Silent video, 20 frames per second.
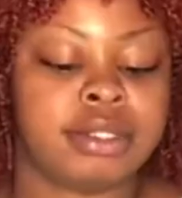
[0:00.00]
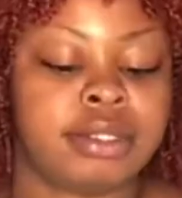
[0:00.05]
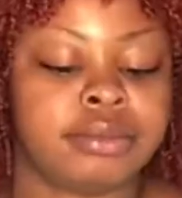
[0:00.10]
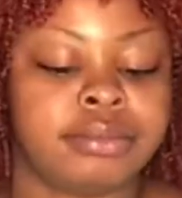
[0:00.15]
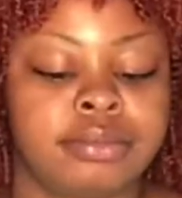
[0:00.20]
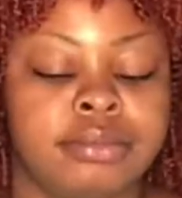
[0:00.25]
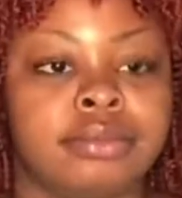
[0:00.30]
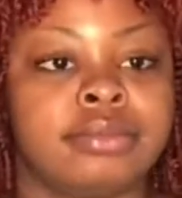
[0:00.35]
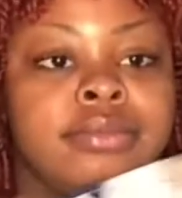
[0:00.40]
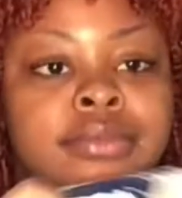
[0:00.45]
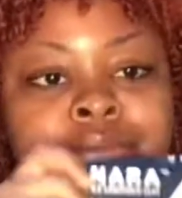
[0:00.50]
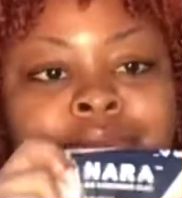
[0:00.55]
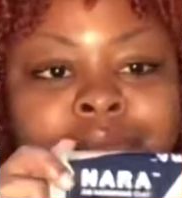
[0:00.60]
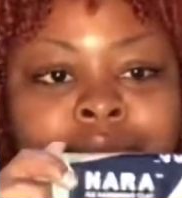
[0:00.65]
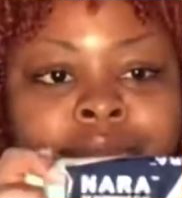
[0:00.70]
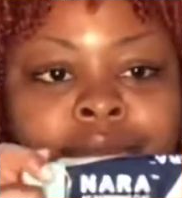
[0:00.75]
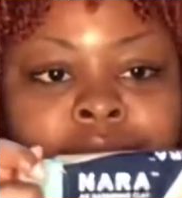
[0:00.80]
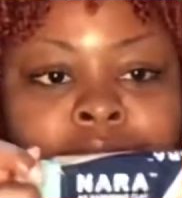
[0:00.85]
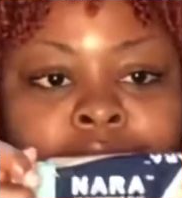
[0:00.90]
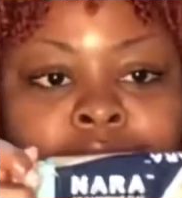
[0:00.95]
And right now
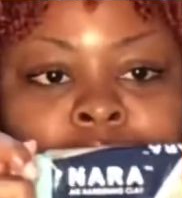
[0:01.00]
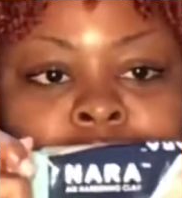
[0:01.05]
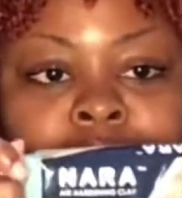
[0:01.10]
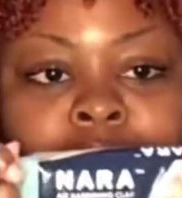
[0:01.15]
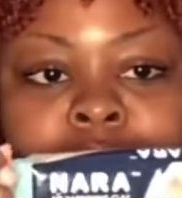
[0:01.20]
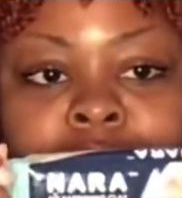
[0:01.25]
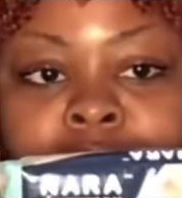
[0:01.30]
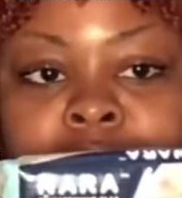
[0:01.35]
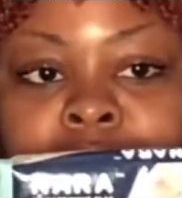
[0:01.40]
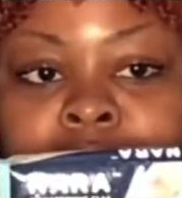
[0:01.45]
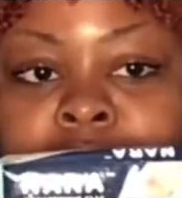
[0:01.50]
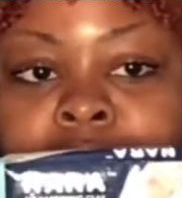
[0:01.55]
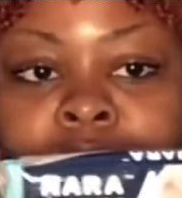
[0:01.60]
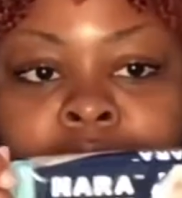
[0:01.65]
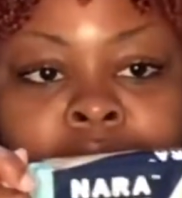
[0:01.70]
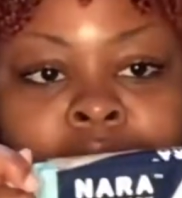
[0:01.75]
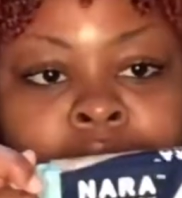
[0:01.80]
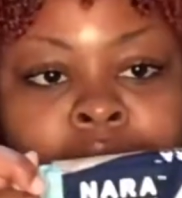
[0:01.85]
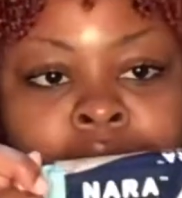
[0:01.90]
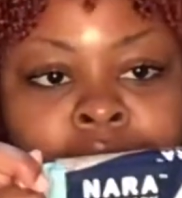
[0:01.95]
I'm just showing you
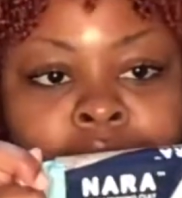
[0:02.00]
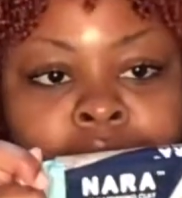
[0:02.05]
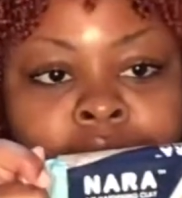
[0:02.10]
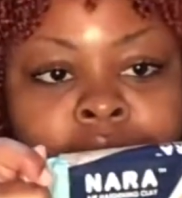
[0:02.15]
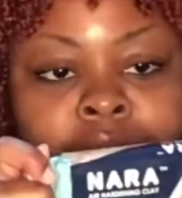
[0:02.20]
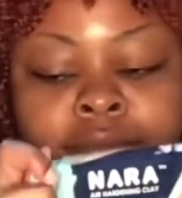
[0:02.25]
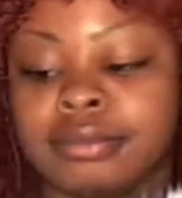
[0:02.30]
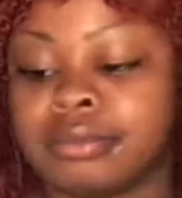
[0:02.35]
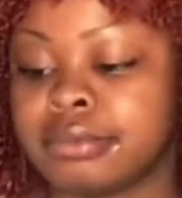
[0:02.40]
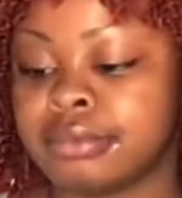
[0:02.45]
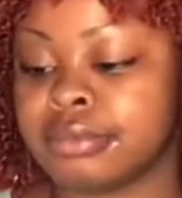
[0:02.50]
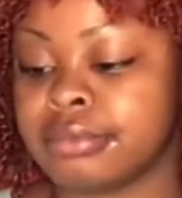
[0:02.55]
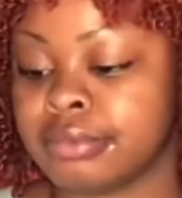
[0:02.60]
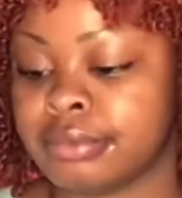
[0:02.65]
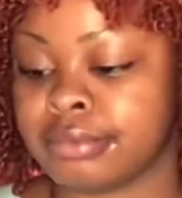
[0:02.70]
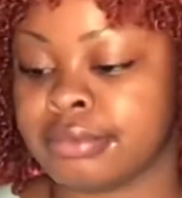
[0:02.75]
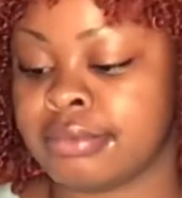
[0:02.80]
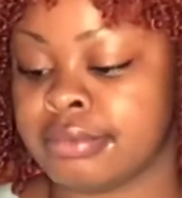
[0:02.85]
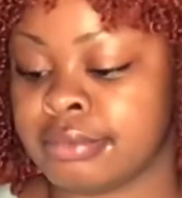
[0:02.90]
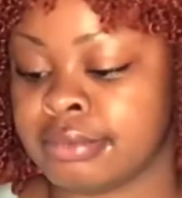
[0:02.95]
guys what I
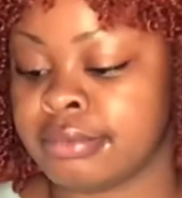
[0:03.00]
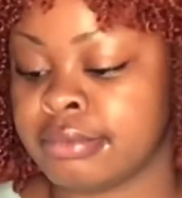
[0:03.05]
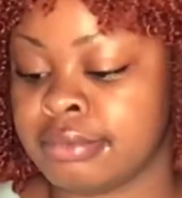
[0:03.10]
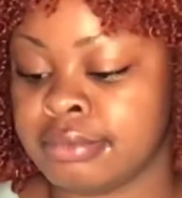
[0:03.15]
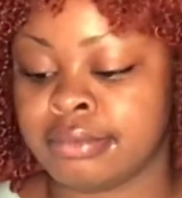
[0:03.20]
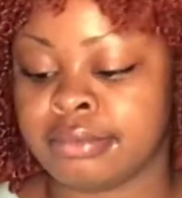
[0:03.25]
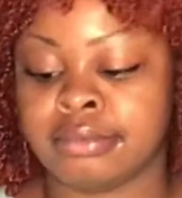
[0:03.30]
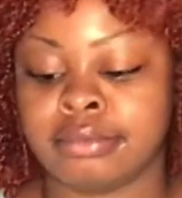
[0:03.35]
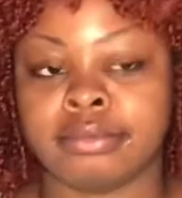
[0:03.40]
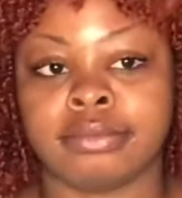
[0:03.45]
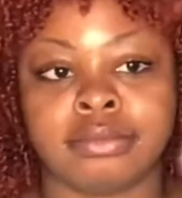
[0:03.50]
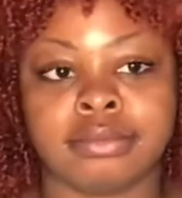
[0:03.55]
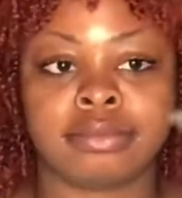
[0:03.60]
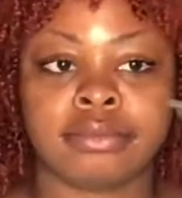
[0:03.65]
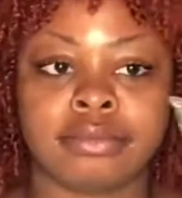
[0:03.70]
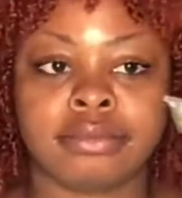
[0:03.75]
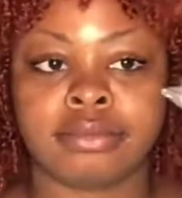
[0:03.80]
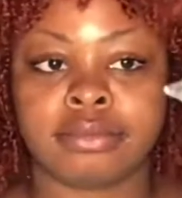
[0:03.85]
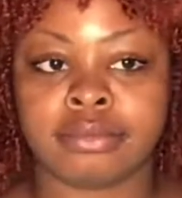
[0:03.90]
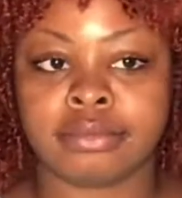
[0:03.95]
have. The first
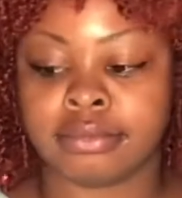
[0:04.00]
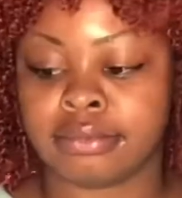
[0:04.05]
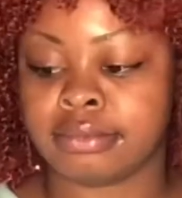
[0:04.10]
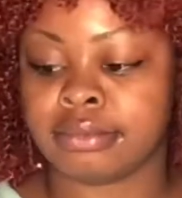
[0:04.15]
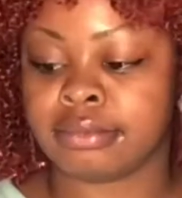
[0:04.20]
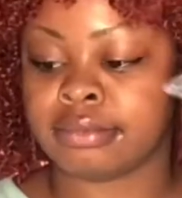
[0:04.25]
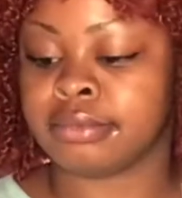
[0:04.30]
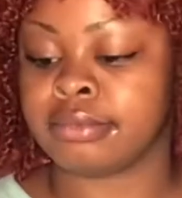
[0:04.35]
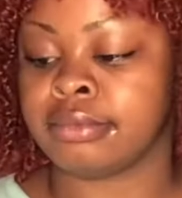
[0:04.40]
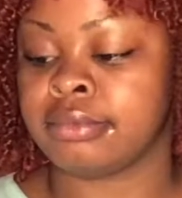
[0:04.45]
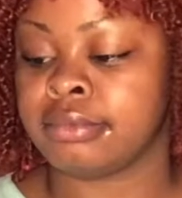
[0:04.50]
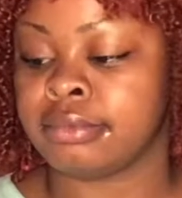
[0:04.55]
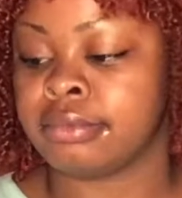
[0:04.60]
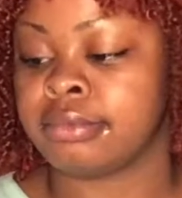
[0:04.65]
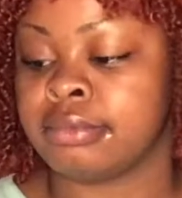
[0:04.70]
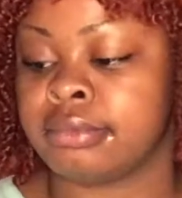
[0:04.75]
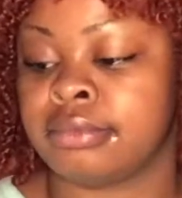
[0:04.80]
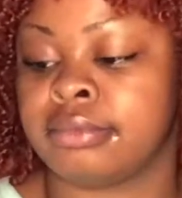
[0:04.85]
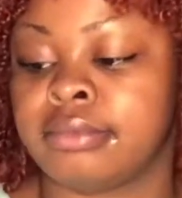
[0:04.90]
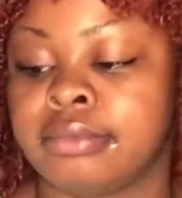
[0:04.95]
thing was
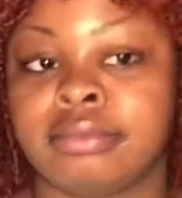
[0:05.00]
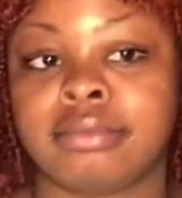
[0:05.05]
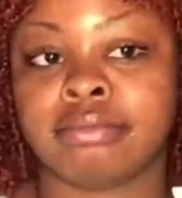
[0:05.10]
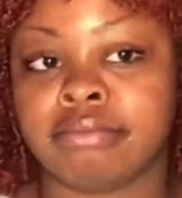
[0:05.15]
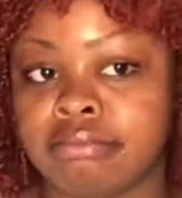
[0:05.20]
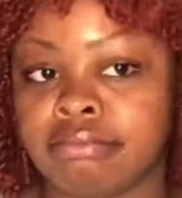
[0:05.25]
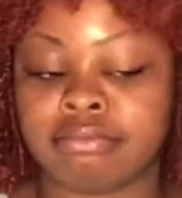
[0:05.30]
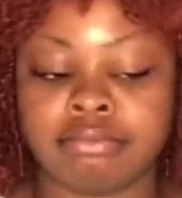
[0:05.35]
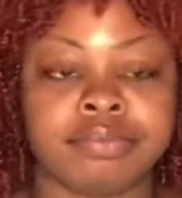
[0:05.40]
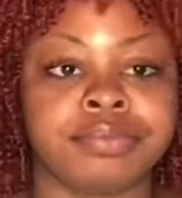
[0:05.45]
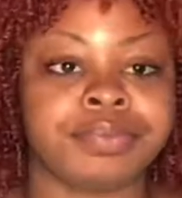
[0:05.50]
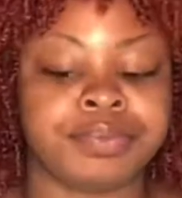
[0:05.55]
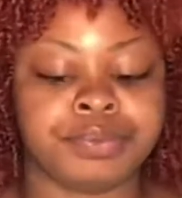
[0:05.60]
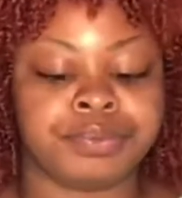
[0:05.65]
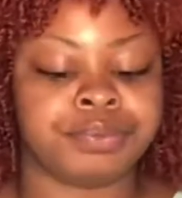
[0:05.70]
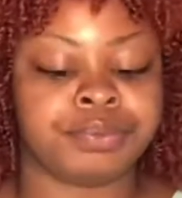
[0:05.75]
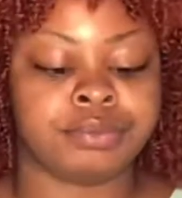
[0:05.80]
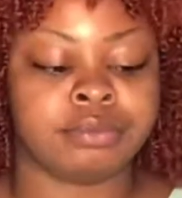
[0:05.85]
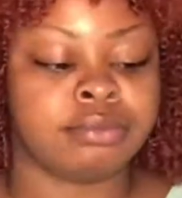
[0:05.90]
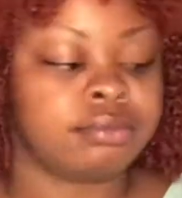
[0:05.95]

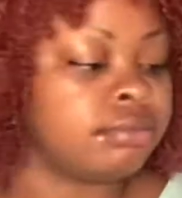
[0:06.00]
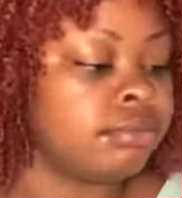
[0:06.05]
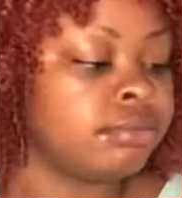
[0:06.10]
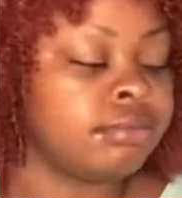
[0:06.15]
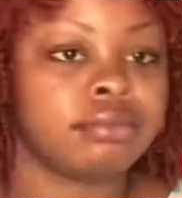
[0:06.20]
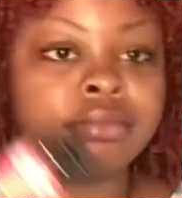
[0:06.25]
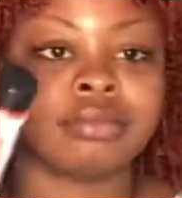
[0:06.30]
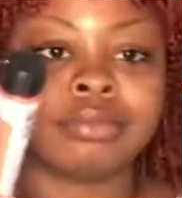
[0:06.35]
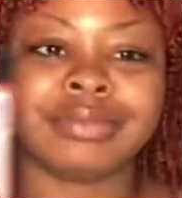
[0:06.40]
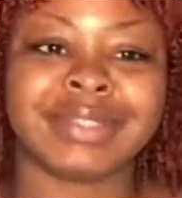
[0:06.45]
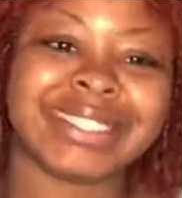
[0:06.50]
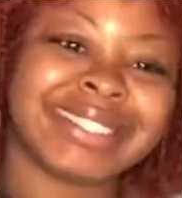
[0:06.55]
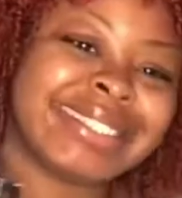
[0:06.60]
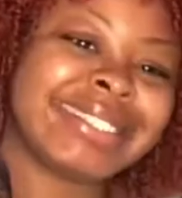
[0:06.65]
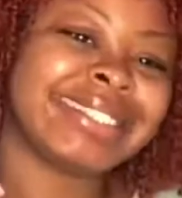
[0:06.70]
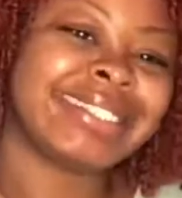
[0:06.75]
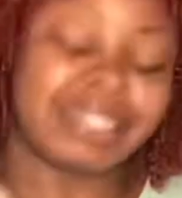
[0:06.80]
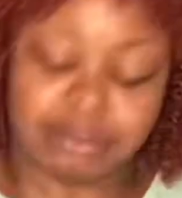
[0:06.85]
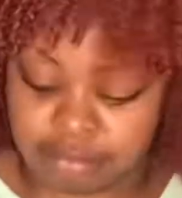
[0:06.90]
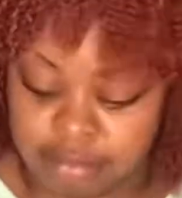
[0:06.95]
curtain grommets,
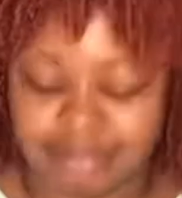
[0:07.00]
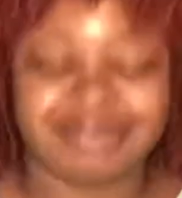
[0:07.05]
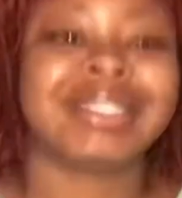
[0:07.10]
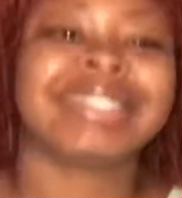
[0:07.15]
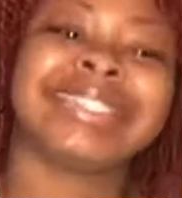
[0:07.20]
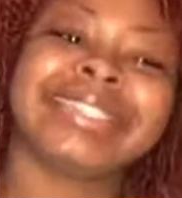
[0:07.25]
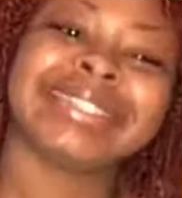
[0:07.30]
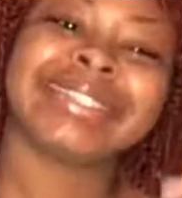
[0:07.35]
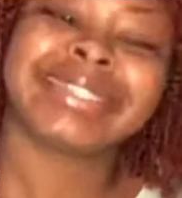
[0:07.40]
molding